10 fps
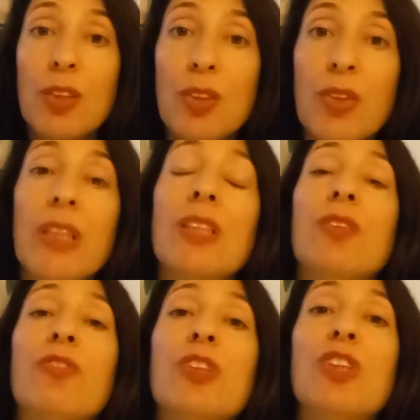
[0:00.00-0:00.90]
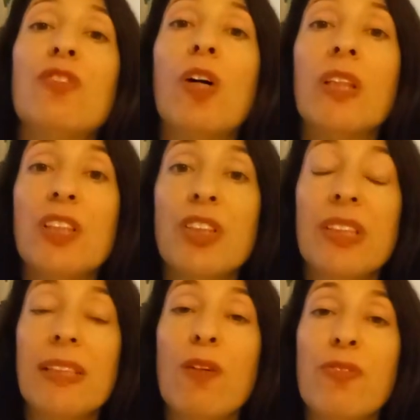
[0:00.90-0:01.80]
Trust, first of all, in
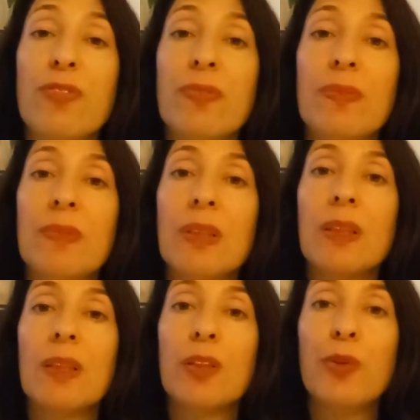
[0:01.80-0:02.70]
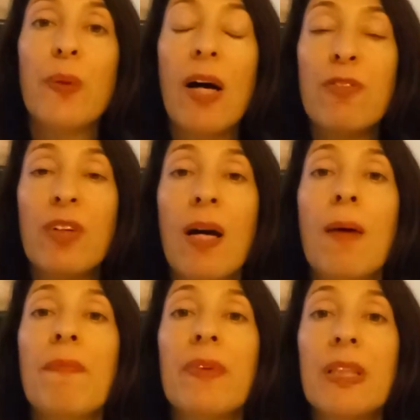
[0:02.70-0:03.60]
yourself. You have
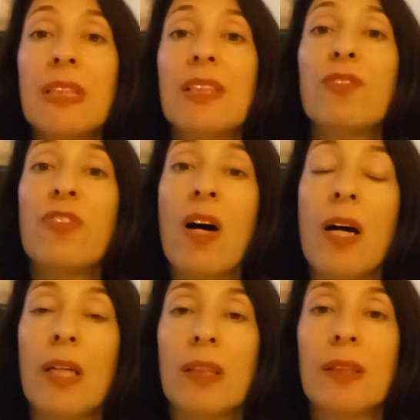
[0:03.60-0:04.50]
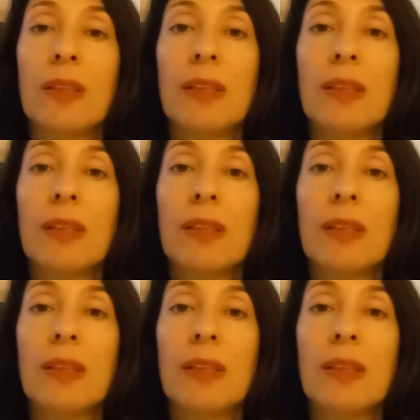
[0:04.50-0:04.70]
come this far.